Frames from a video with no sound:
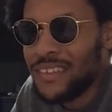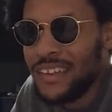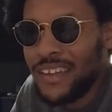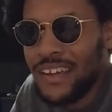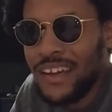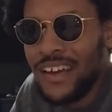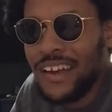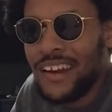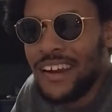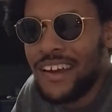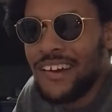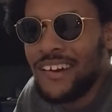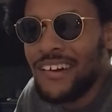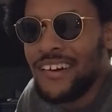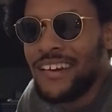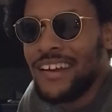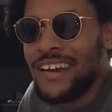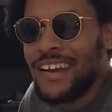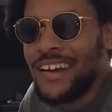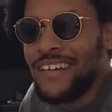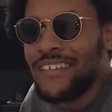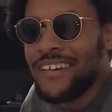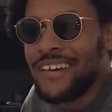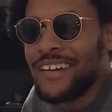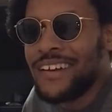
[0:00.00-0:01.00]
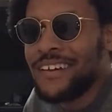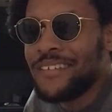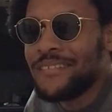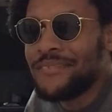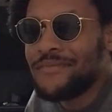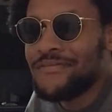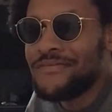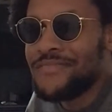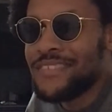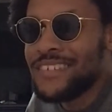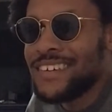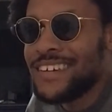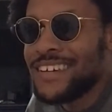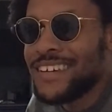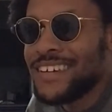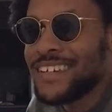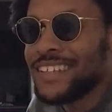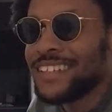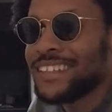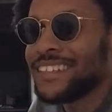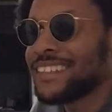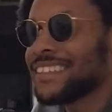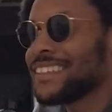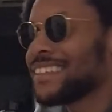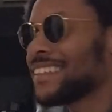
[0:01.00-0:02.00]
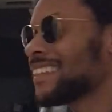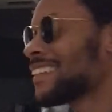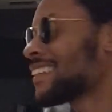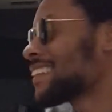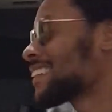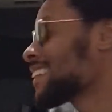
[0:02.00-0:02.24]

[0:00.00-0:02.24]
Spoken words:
I know that right like,